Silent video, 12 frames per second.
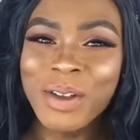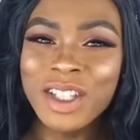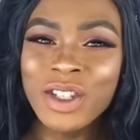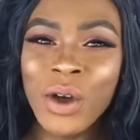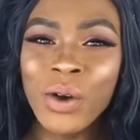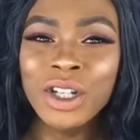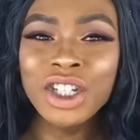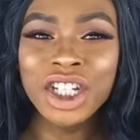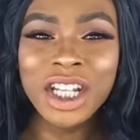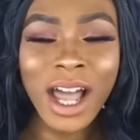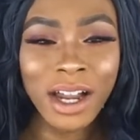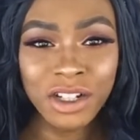So
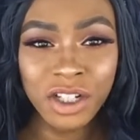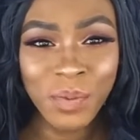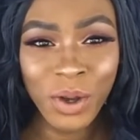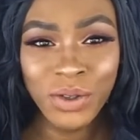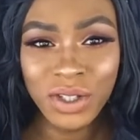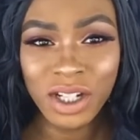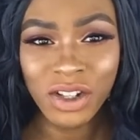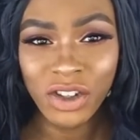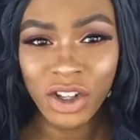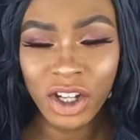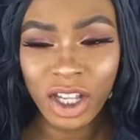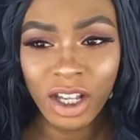she actually posted a
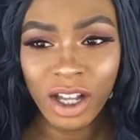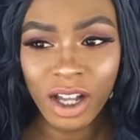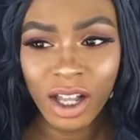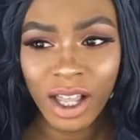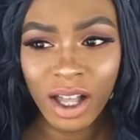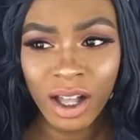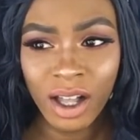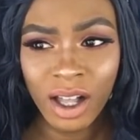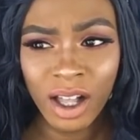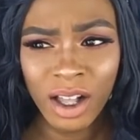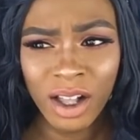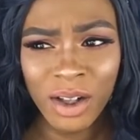look
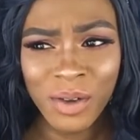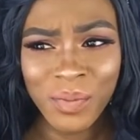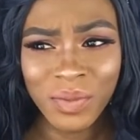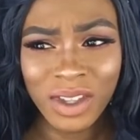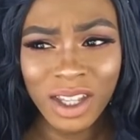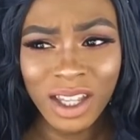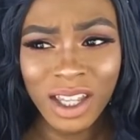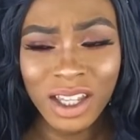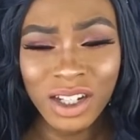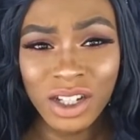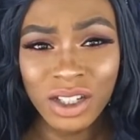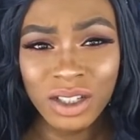
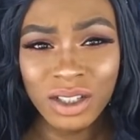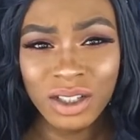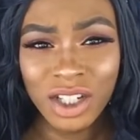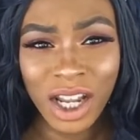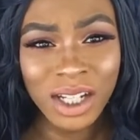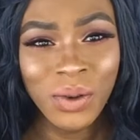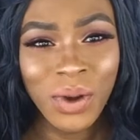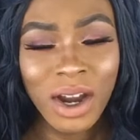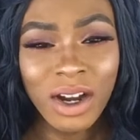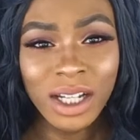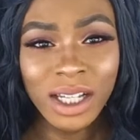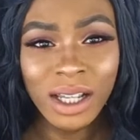in
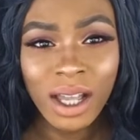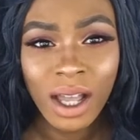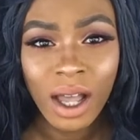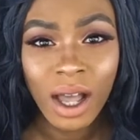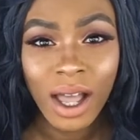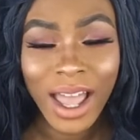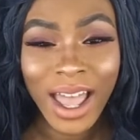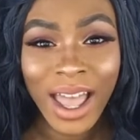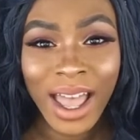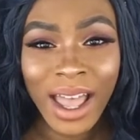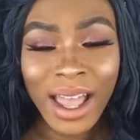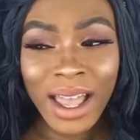January,
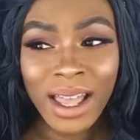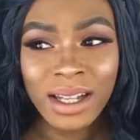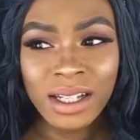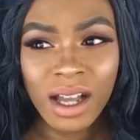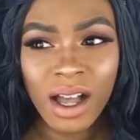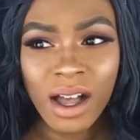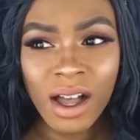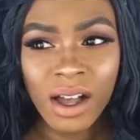and